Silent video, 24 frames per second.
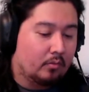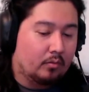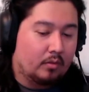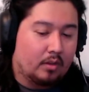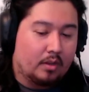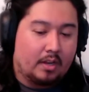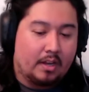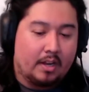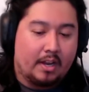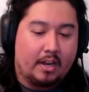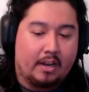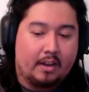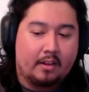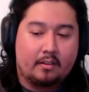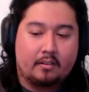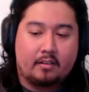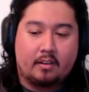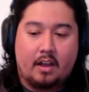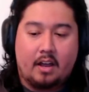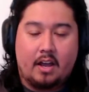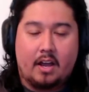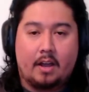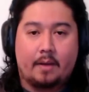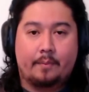it is,
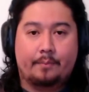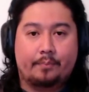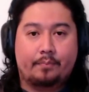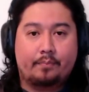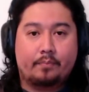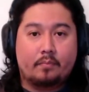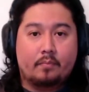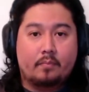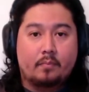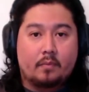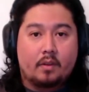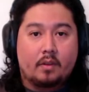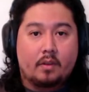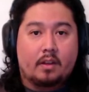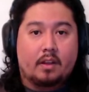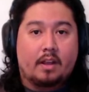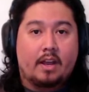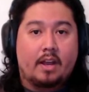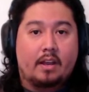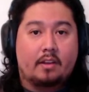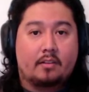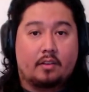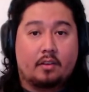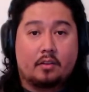yeah,
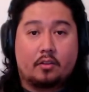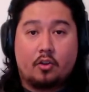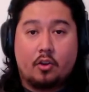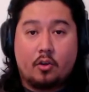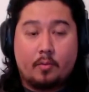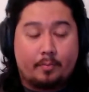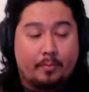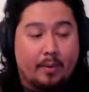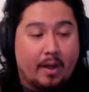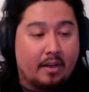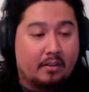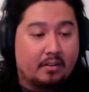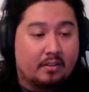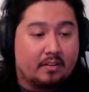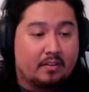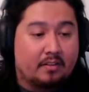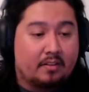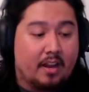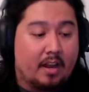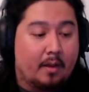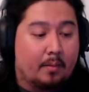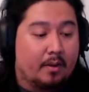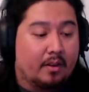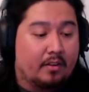they're about the
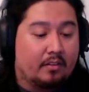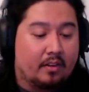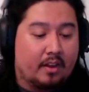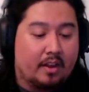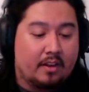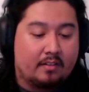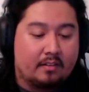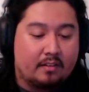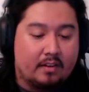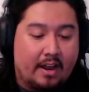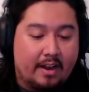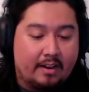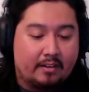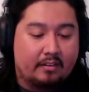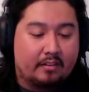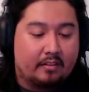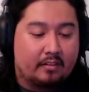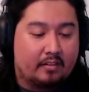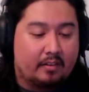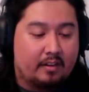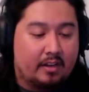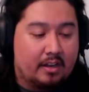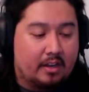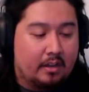same. It's nice to
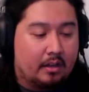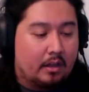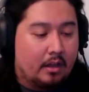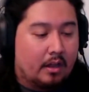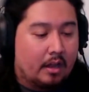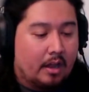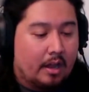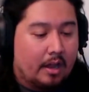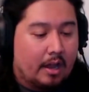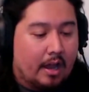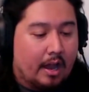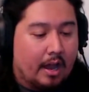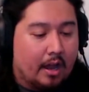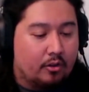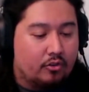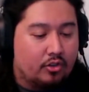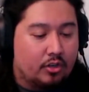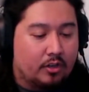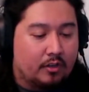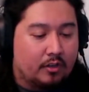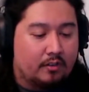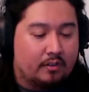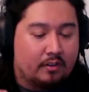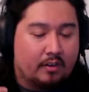see how she
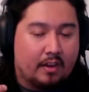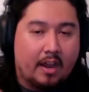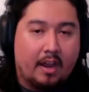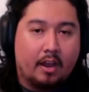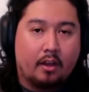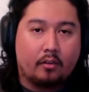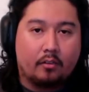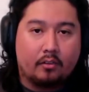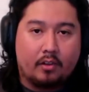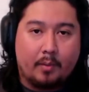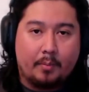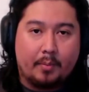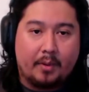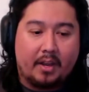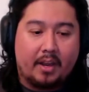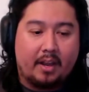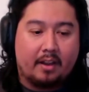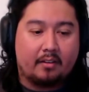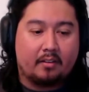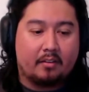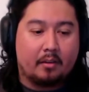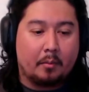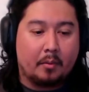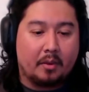scales up
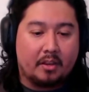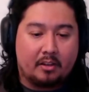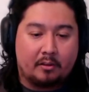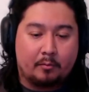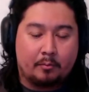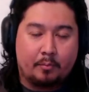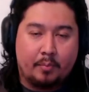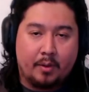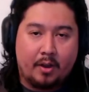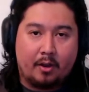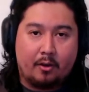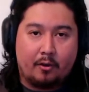against some of these bigger